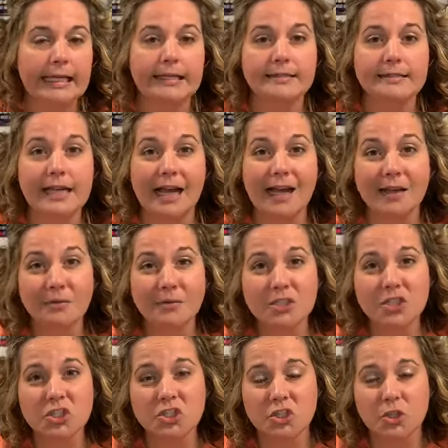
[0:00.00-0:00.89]
is I
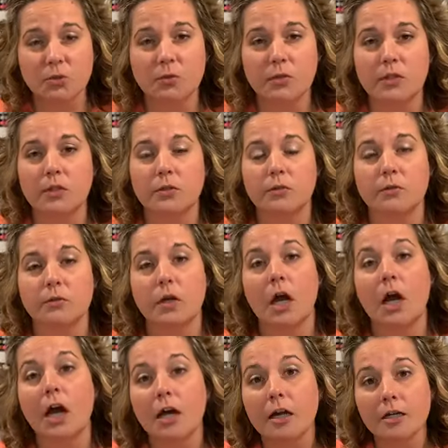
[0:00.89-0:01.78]
would show you
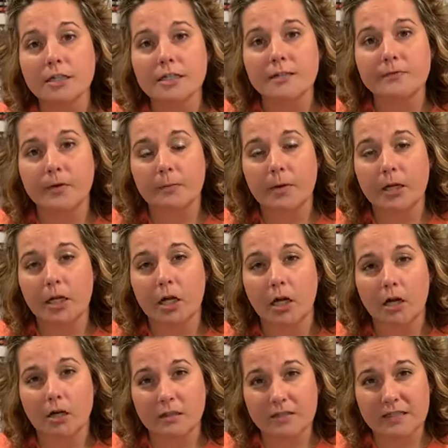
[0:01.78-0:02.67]
cards from a
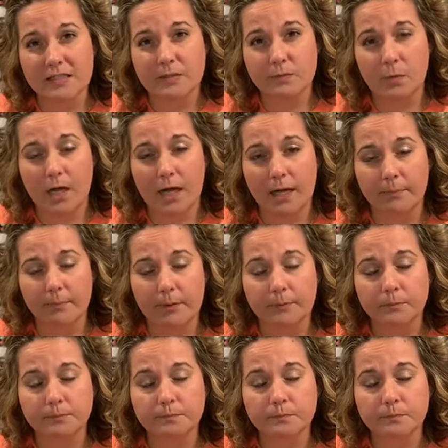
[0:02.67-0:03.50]
card swap